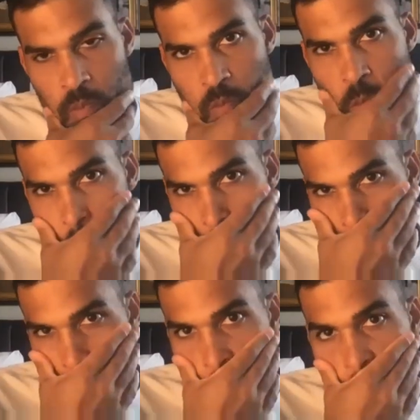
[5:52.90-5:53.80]
people,
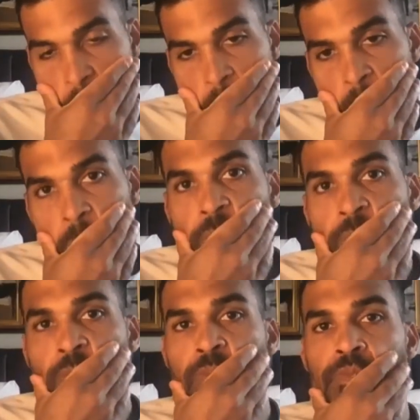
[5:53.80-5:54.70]
you know,
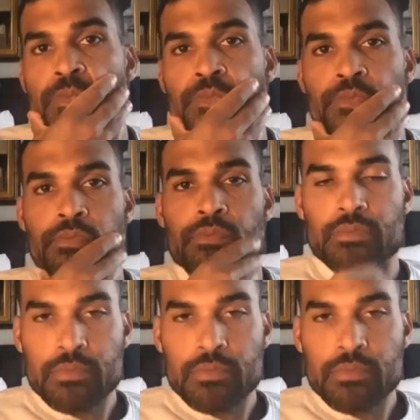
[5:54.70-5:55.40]
want to they